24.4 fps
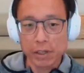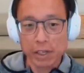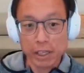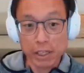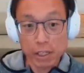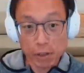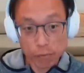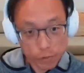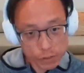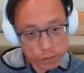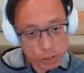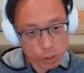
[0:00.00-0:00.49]
in
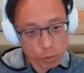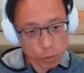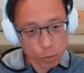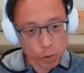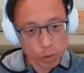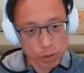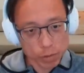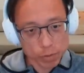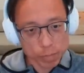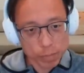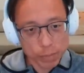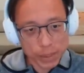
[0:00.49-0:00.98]
the physical
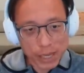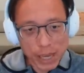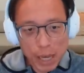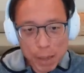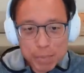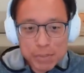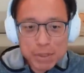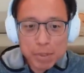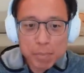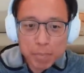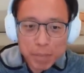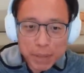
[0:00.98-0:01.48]
world
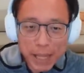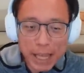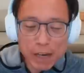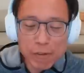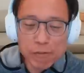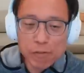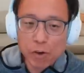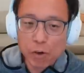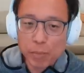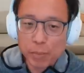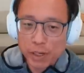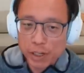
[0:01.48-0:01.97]
becomes a
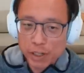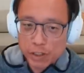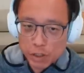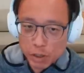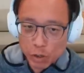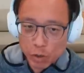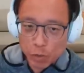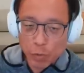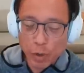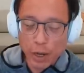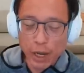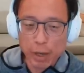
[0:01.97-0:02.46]
platform in its
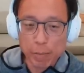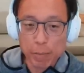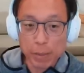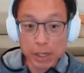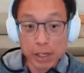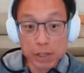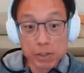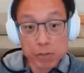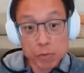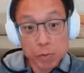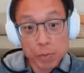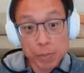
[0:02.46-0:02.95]
own way
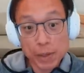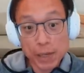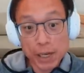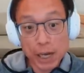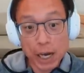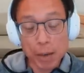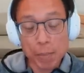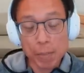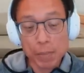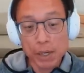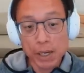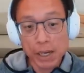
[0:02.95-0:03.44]
because we
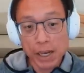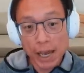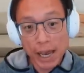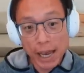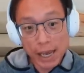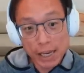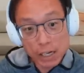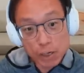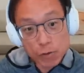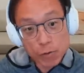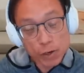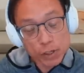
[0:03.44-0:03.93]
become
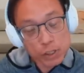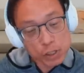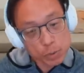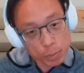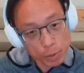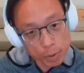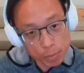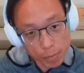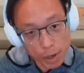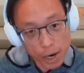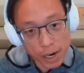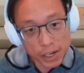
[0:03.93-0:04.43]
an
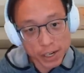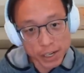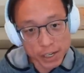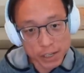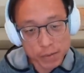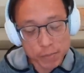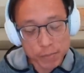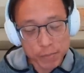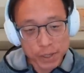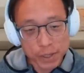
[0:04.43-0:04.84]
addressable market.